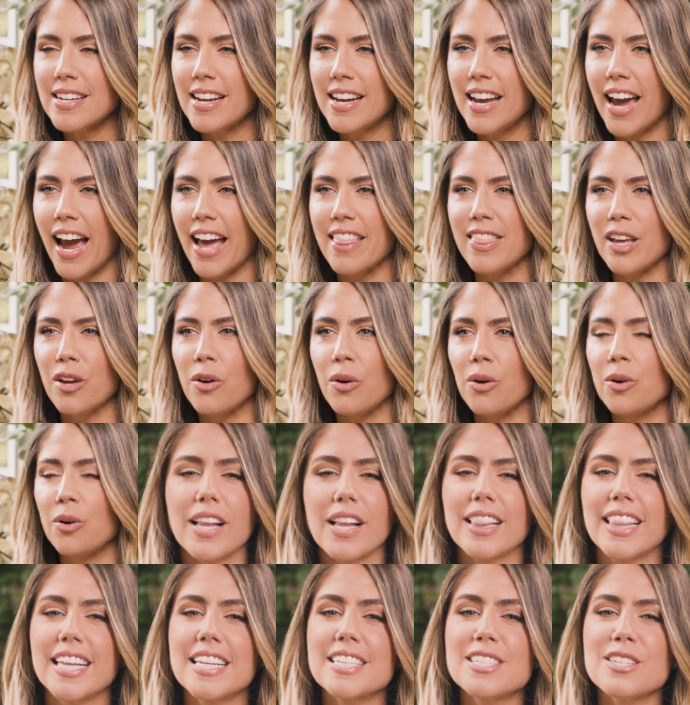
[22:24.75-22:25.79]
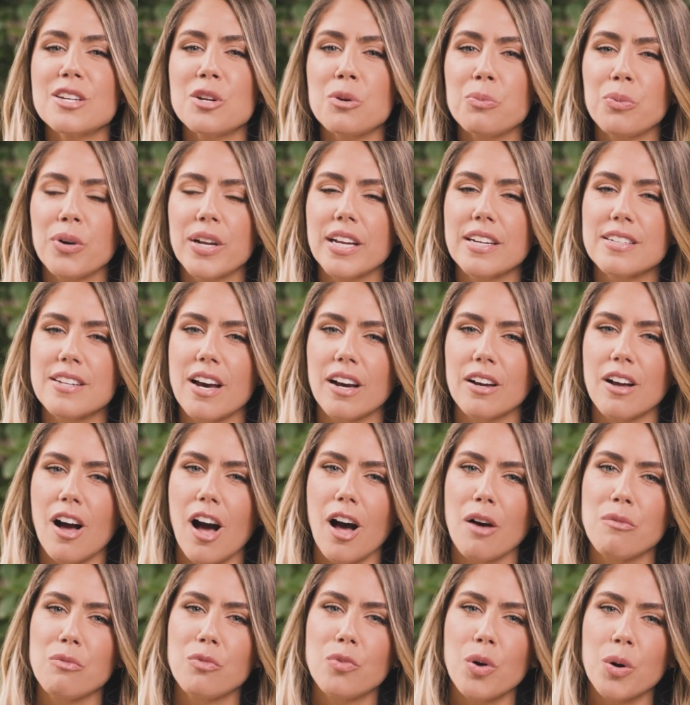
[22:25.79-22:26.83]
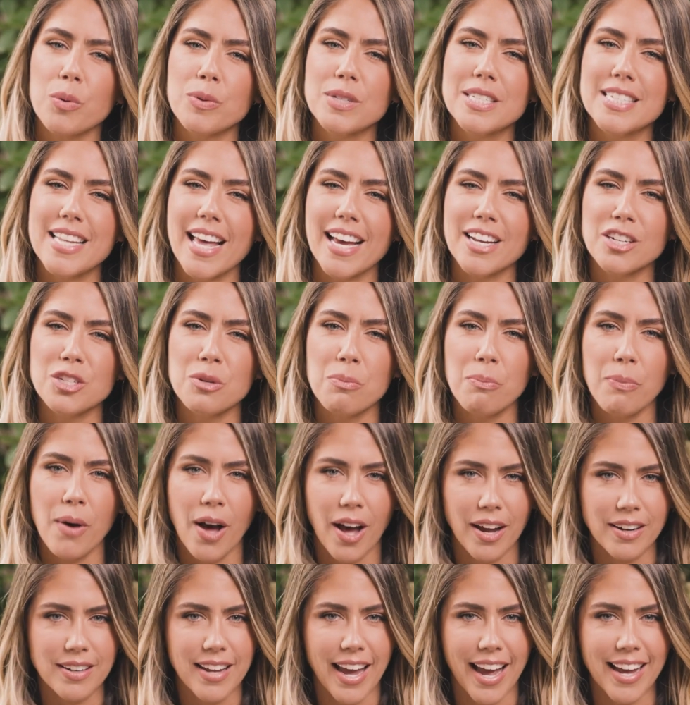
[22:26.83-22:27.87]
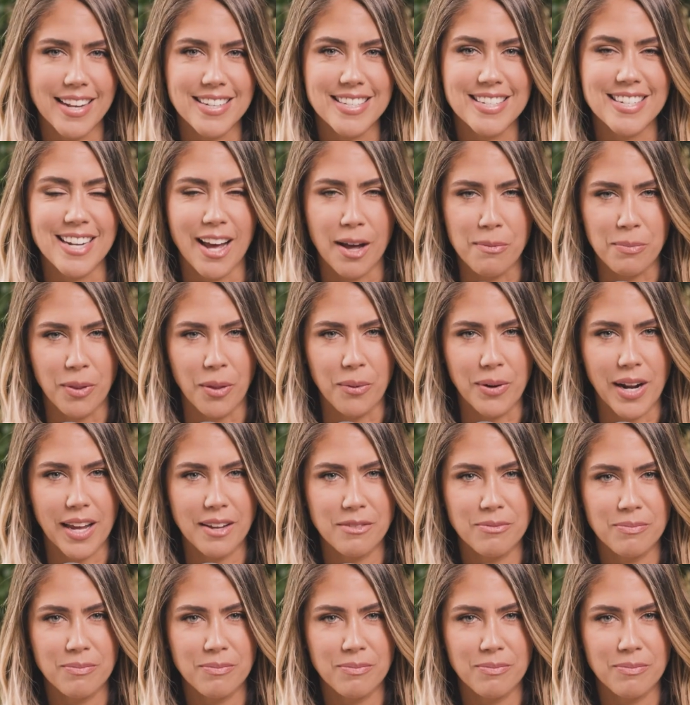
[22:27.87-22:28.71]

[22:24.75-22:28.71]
and then go alyssanobriga.com/podcast to upload it.